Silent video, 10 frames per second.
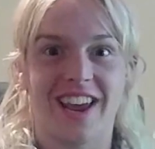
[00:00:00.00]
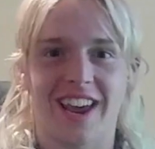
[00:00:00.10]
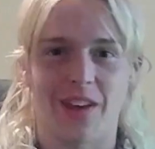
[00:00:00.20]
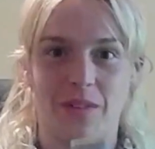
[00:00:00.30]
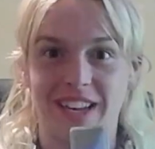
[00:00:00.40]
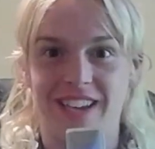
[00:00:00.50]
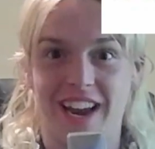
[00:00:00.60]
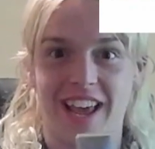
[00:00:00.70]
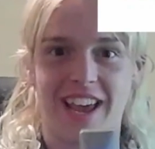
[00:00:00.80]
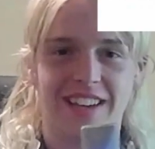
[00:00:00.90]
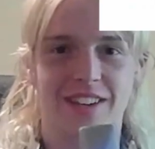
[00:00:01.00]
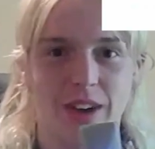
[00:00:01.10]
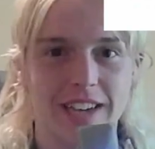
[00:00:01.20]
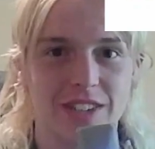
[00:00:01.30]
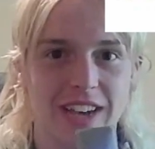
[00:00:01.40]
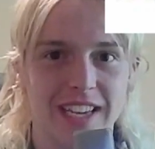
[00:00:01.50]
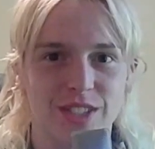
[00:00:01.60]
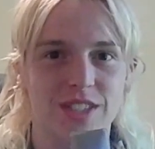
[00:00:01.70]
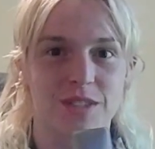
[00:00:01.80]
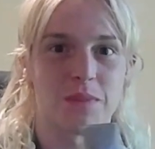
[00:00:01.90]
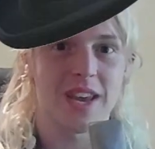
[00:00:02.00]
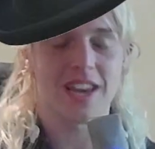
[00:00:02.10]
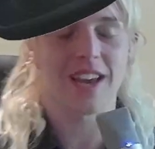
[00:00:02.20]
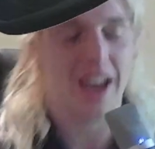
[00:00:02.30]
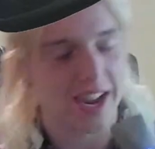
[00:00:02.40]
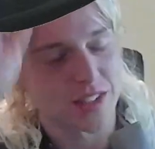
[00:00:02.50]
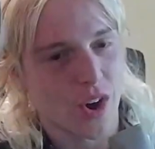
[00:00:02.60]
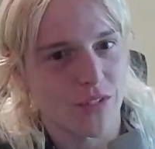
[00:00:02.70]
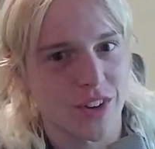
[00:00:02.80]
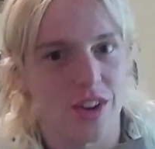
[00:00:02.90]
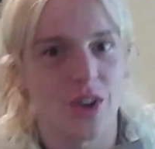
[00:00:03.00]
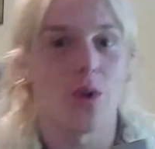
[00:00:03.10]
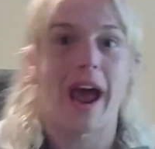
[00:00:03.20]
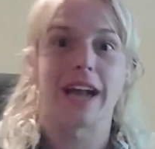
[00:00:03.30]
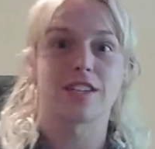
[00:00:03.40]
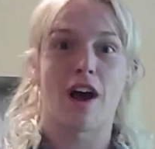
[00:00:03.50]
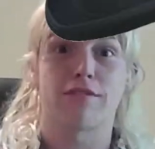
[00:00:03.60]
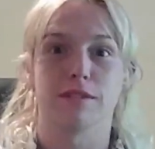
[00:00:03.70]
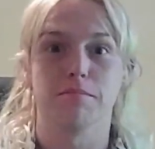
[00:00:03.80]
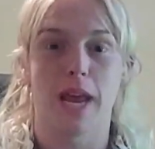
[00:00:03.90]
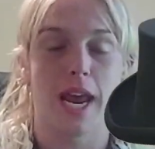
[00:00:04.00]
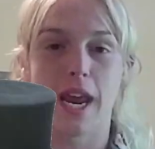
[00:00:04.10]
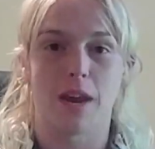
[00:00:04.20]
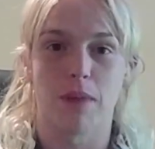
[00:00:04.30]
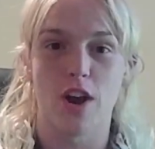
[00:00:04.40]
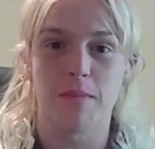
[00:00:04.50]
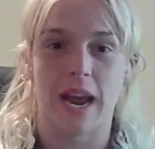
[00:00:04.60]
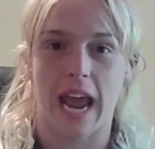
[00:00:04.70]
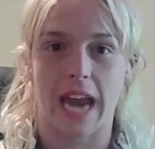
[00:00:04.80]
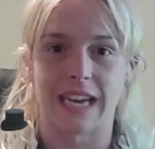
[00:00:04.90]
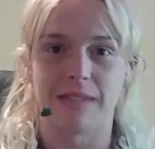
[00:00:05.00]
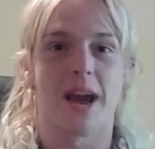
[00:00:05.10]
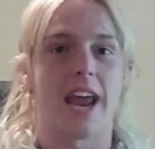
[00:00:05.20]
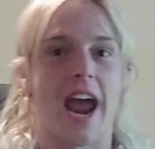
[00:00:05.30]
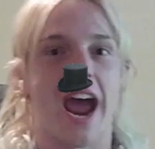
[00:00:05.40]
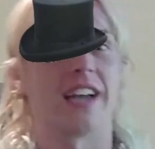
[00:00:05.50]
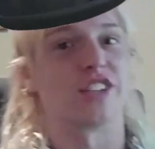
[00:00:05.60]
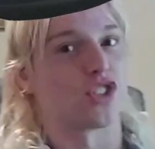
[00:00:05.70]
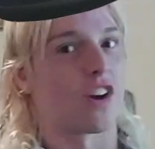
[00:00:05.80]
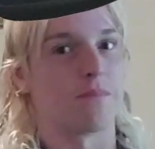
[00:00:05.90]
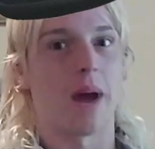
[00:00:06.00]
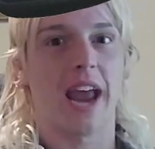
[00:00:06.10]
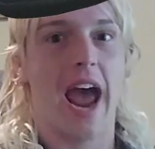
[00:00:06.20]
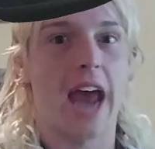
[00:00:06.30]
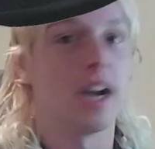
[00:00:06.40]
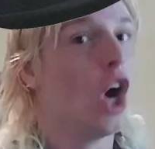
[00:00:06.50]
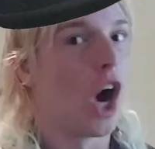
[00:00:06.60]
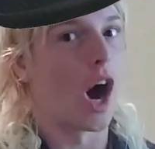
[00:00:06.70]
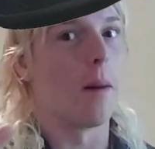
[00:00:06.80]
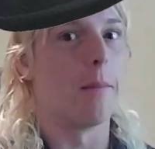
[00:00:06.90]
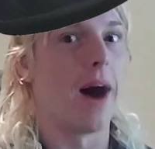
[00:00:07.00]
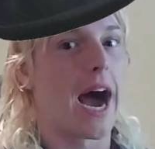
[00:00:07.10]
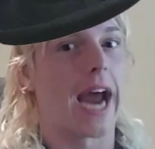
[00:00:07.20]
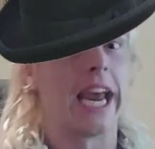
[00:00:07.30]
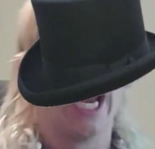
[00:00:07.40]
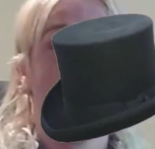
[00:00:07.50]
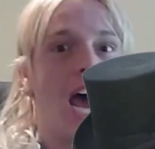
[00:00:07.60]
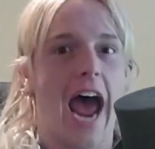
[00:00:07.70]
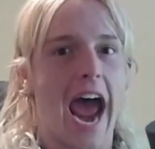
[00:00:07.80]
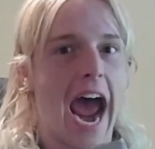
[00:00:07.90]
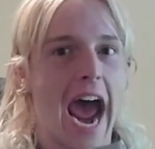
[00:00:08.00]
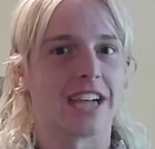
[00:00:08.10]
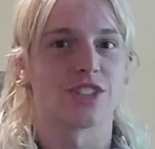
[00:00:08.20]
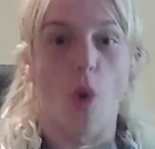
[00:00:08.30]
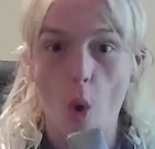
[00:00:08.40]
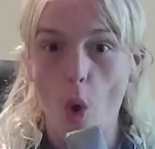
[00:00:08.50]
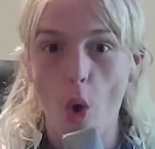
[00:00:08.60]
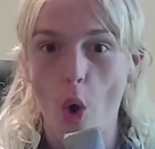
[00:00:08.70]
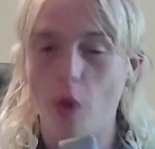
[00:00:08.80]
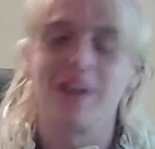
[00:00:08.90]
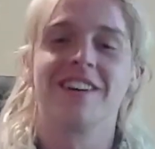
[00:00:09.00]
We did it. Congratulations, me. Hats off to you. Hats off to me. Burn my hat. Eat my hat. Shove my hat up my ass. Ooh.